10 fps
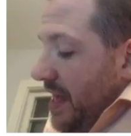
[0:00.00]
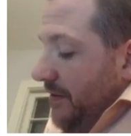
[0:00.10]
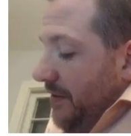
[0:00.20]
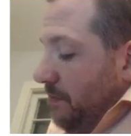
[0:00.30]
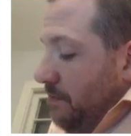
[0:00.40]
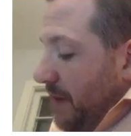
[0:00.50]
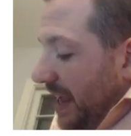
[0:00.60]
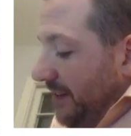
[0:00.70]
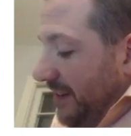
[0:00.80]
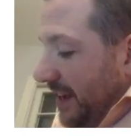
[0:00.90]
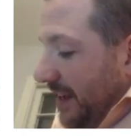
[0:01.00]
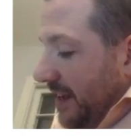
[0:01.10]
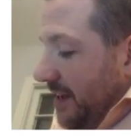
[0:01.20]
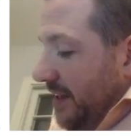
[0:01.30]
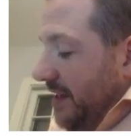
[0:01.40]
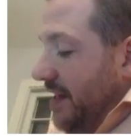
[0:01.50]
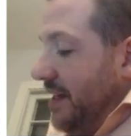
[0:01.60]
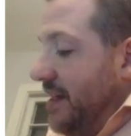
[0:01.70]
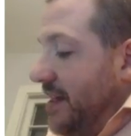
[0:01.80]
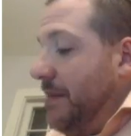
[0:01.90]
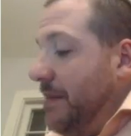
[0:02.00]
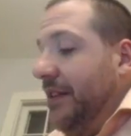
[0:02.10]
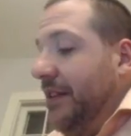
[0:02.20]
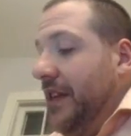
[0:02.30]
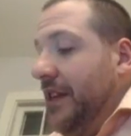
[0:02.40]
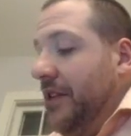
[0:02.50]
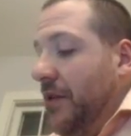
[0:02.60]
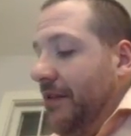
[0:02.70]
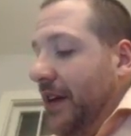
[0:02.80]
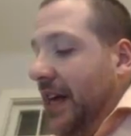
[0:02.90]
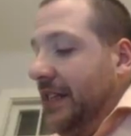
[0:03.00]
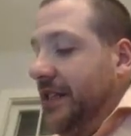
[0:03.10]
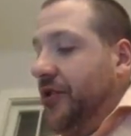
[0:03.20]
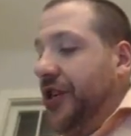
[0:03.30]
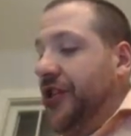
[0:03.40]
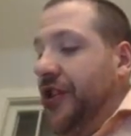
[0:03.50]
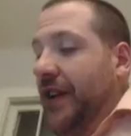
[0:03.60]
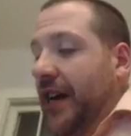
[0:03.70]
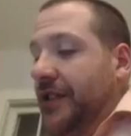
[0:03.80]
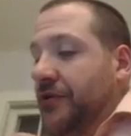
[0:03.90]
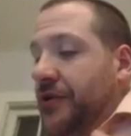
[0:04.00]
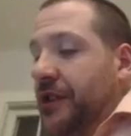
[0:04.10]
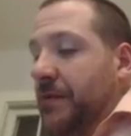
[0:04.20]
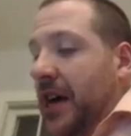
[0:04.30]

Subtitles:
If it's basic, that means that you have a concentration of hydronium